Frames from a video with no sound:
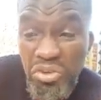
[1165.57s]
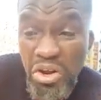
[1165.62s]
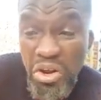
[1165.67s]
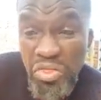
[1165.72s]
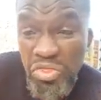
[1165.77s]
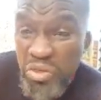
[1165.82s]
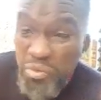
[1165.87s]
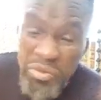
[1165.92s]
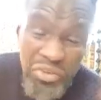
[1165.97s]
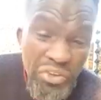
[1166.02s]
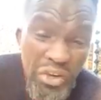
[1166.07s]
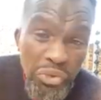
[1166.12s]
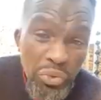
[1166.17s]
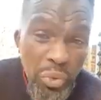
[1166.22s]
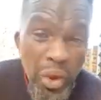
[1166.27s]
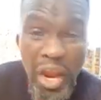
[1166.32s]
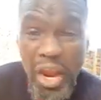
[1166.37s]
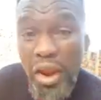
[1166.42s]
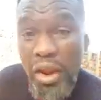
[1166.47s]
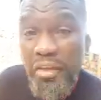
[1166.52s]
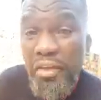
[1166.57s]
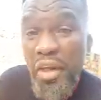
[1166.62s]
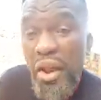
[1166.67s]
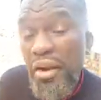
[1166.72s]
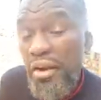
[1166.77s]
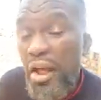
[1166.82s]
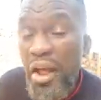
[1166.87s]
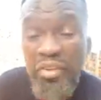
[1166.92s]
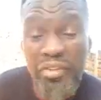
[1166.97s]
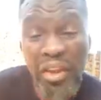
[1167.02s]
They must start twanging their
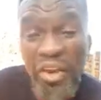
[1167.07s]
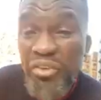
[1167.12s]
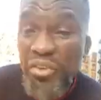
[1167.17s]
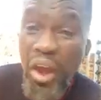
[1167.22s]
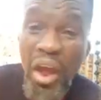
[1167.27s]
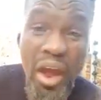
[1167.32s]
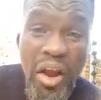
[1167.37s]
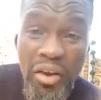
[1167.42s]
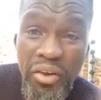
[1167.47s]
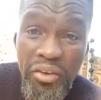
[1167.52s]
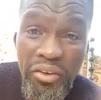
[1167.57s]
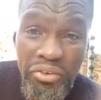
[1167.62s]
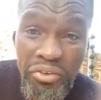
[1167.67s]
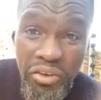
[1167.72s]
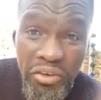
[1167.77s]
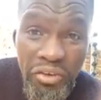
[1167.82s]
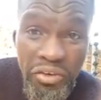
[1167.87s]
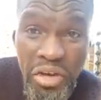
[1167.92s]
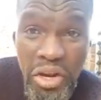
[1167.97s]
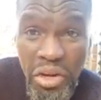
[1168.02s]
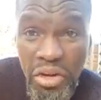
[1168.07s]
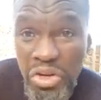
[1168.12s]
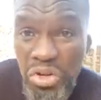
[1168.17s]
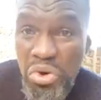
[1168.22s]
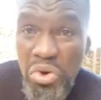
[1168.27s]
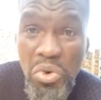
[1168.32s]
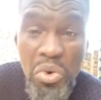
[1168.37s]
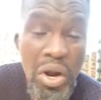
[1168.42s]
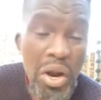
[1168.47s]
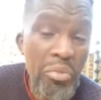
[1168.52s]
tongues, and you know
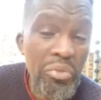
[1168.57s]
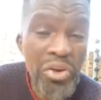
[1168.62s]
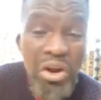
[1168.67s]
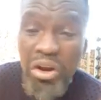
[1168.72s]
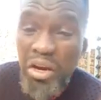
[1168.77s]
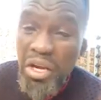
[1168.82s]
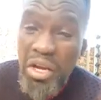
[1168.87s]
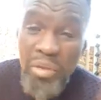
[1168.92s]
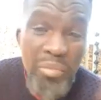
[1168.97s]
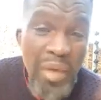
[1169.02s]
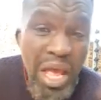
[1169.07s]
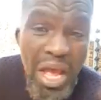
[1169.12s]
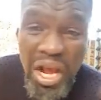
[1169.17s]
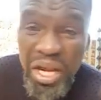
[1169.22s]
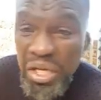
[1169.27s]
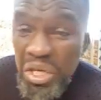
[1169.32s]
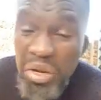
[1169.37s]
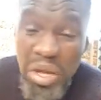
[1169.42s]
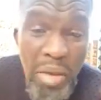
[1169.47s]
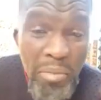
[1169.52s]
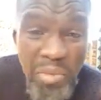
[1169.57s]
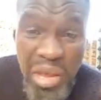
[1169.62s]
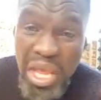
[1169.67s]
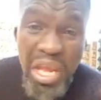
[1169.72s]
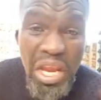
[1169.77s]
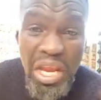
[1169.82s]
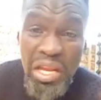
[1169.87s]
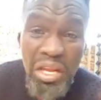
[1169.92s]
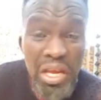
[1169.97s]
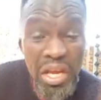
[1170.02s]
what I'm talking about? You know what I
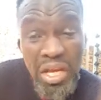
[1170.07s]
mean?